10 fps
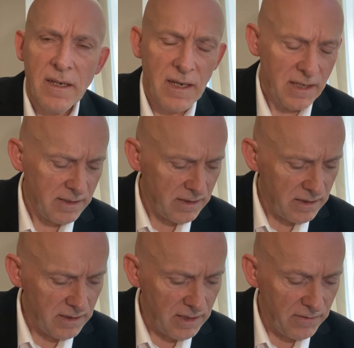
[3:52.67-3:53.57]

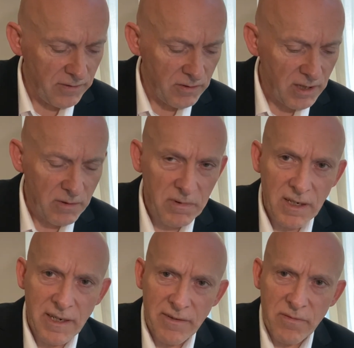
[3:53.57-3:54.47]
And if you don't
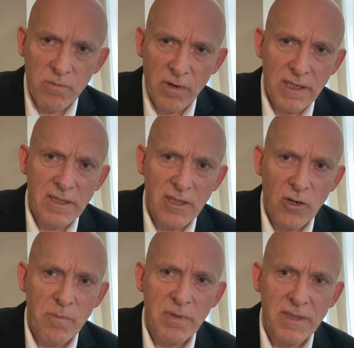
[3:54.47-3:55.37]
live, what is the
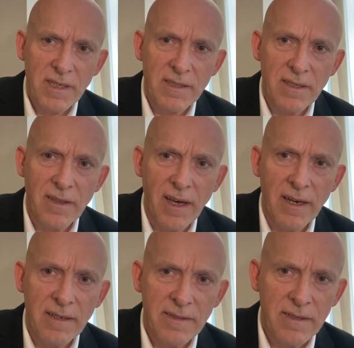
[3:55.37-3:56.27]
opposite to
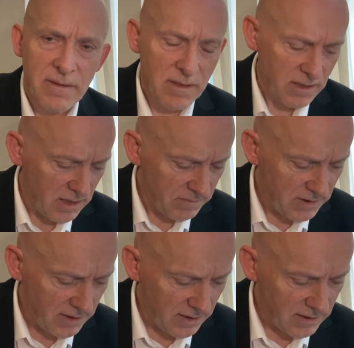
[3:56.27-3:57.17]
that? And I'll come
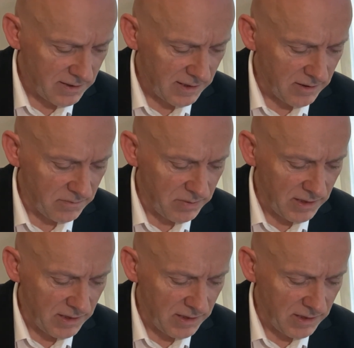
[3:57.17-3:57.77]
to that in a second.